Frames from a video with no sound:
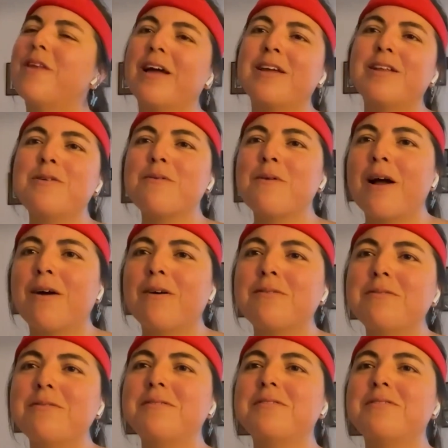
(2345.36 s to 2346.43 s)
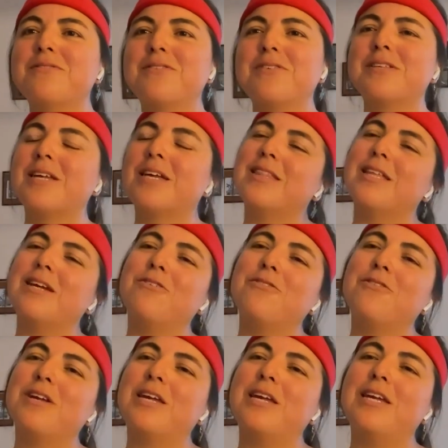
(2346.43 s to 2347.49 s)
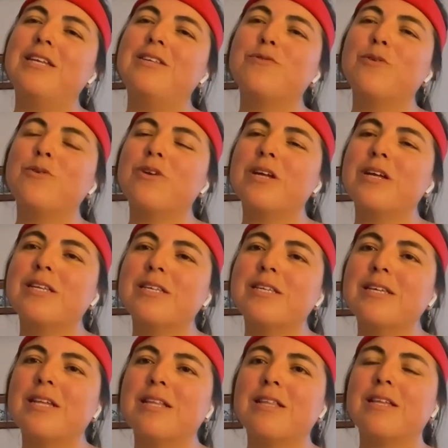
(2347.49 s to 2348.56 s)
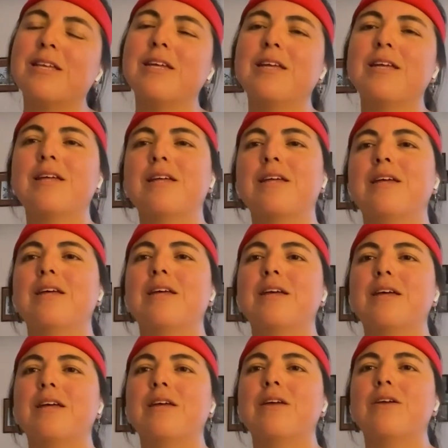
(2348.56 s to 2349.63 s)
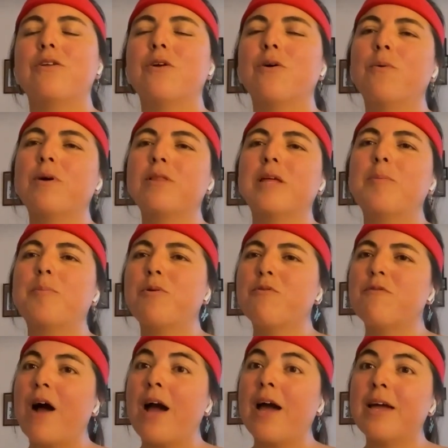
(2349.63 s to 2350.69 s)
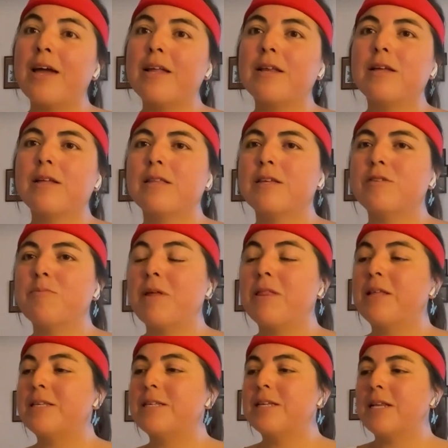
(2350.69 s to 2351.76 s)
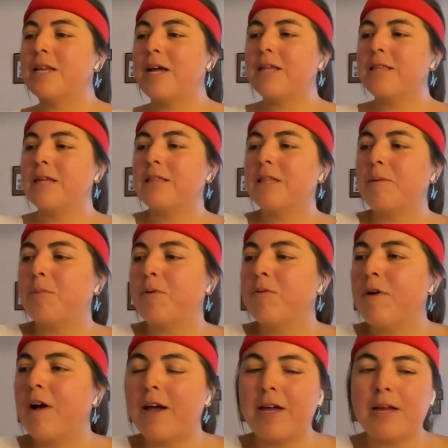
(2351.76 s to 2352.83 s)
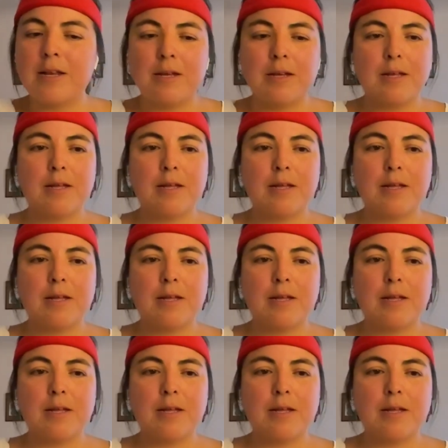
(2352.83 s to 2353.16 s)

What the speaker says: flying around, just like the easefulness and you know what they provide, this medicina that they provide.